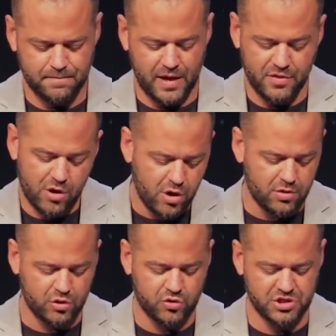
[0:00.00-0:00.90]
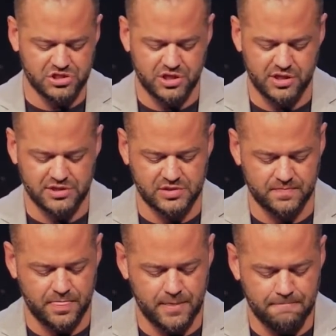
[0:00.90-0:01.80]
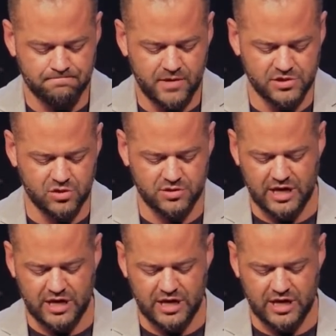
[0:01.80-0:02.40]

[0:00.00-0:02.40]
There are Christians in certain